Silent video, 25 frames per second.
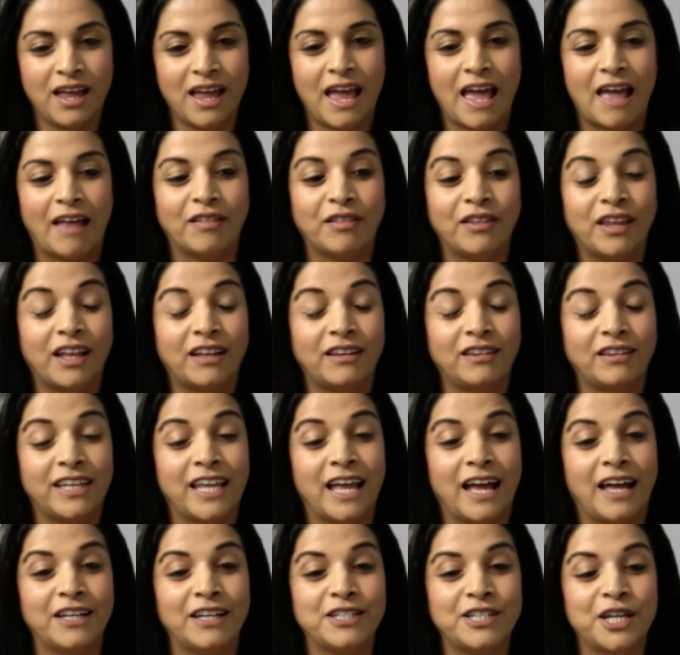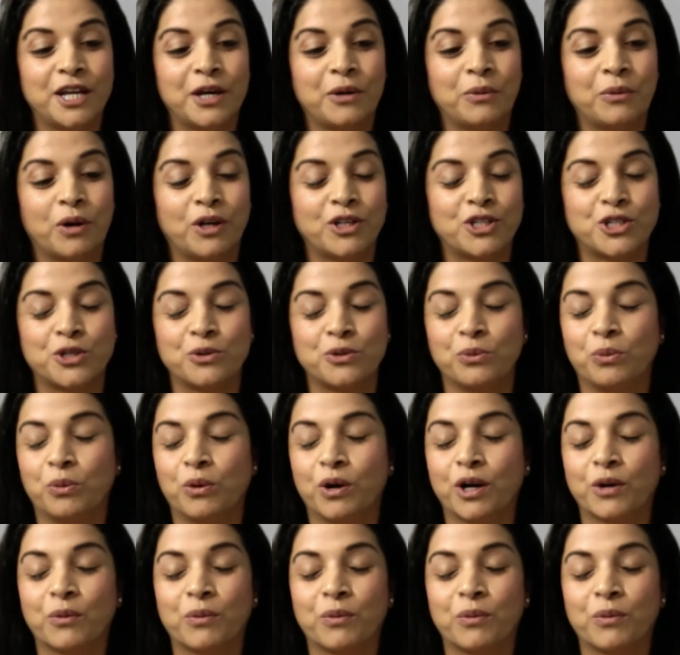And then the idea was to work